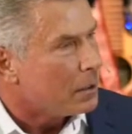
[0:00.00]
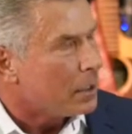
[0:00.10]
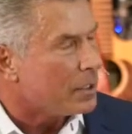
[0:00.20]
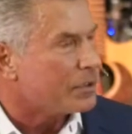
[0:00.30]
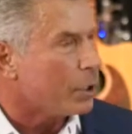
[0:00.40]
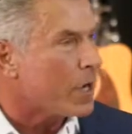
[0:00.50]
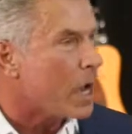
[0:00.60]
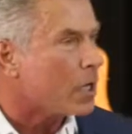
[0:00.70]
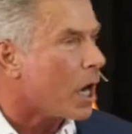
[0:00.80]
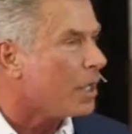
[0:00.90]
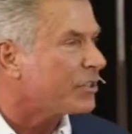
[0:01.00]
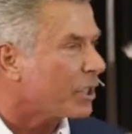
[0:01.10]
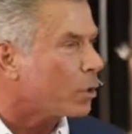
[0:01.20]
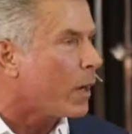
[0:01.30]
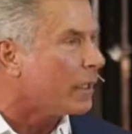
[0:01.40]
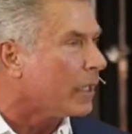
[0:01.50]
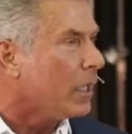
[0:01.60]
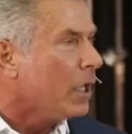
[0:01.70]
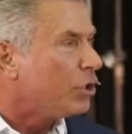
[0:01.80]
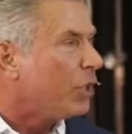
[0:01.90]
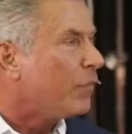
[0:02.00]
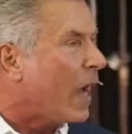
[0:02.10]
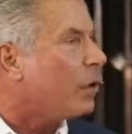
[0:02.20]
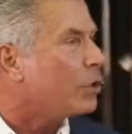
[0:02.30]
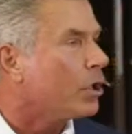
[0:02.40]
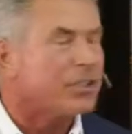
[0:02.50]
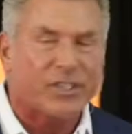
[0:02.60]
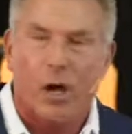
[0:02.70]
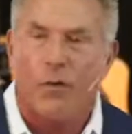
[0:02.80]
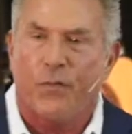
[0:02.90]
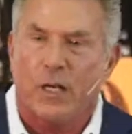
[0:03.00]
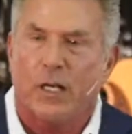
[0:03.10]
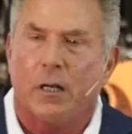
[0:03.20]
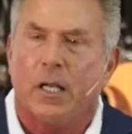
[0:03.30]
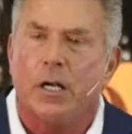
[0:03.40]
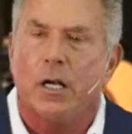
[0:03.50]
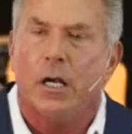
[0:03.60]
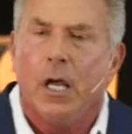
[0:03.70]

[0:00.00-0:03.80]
And so now, consequently, she found herself in a, in a,